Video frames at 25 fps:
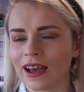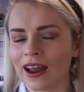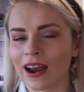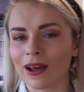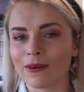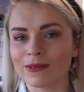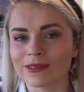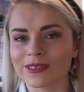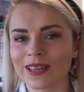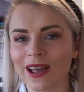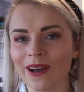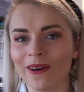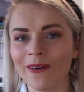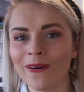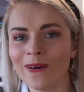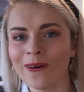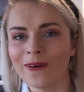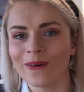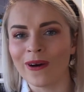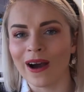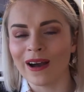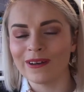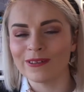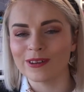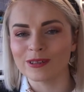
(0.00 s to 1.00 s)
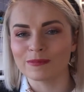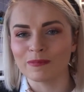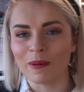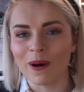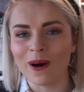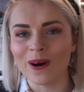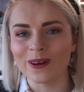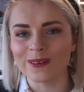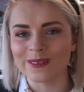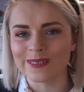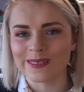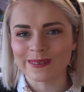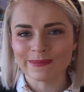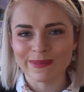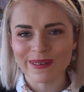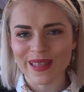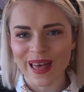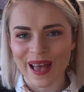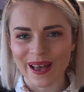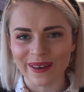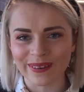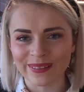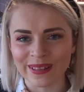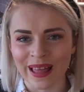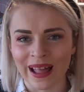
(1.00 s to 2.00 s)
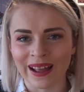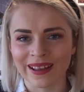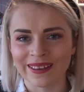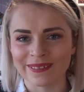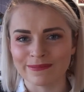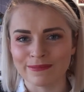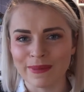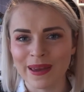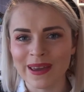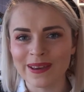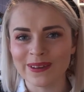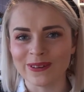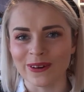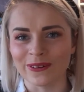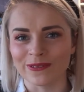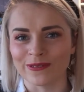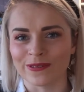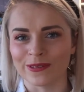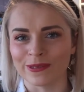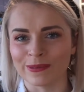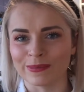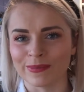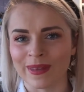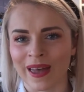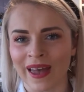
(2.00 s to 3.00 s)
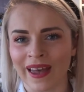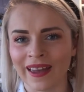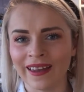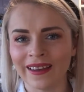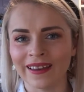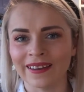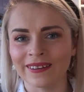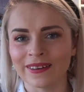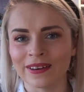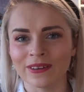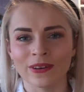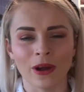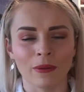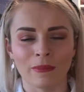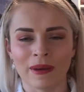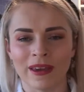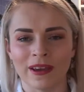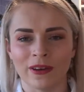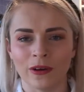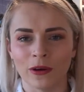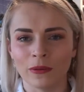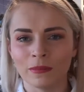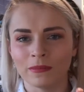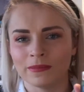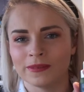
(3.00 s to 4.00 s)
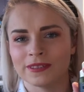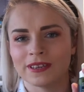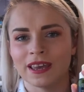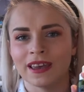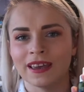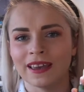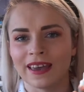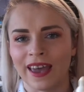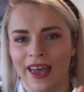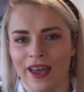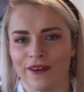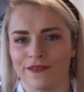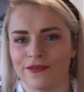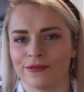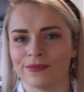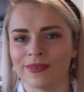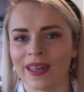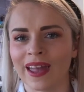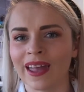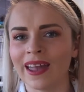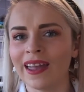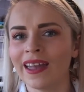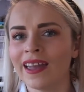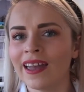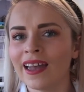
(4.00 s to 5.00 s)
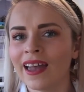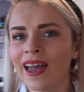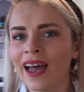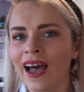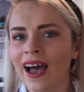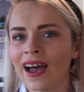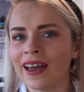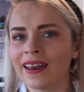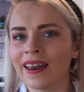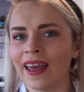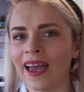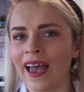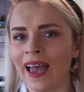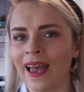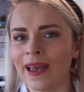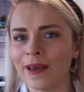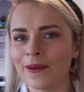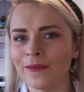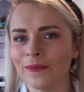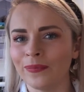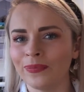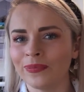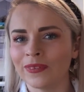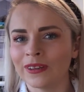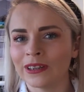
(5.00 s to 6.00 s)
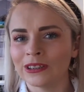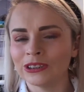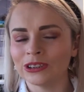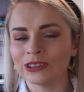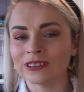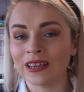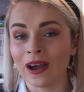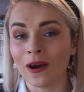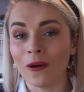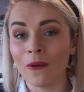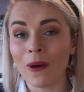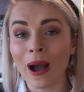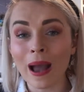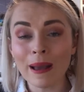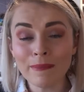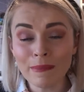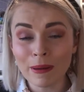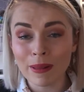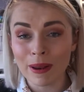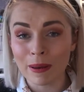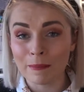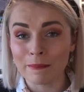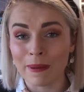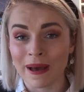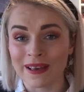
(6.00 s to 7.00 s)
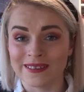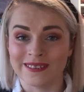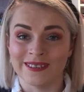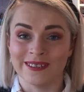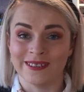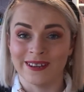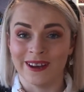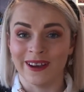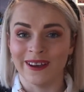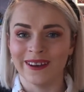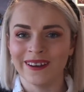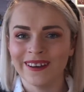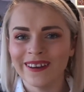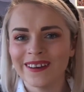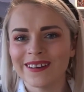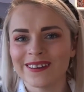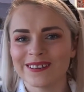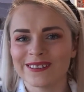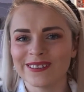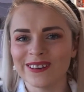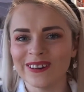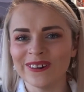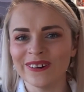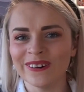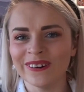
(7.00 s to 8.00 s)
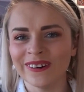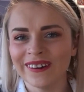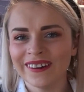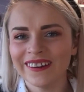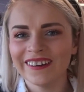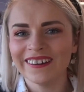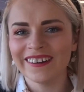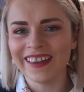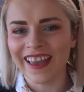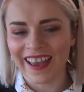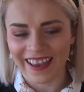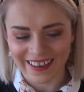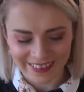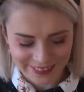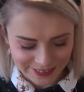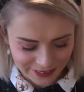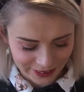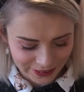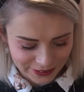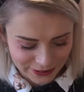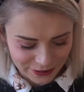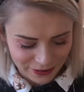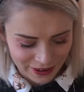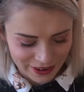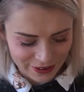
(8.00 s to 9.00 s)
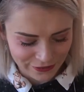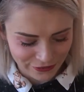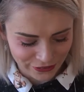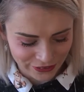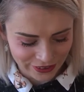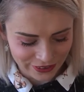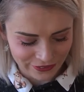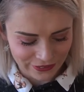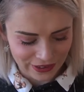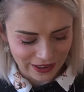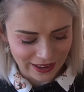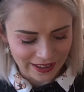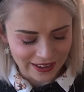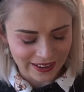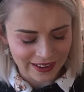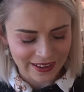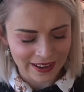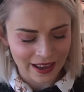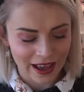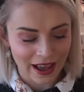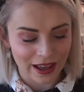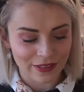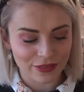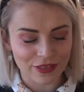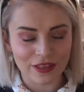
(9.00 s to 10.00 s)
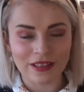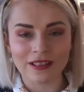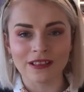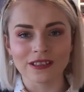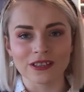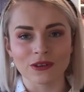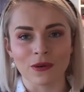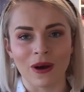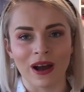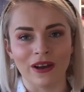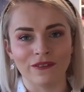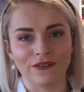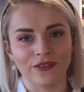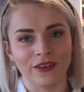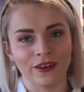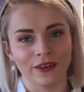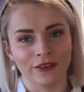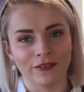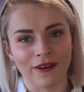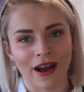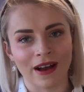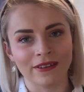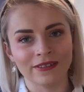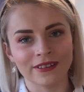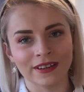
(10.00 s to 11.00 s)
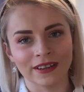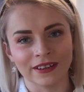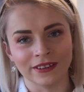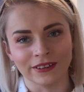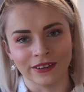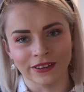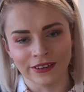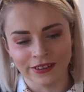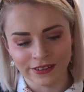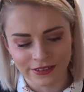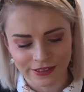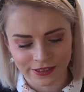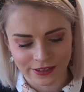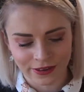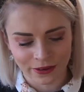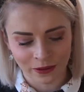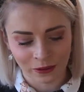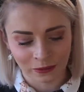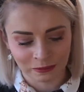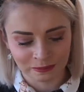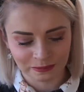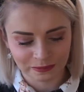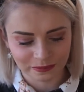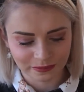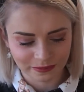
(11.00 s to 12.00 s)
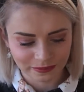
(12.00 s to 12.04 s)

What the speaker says: was like, oh, I just bought some of that, like makeup from there, and not makeup, skincare from there. And she's like, oh, I'm an ambassador. So yeah, so it's quite funny really. I think there's quite a few around England, so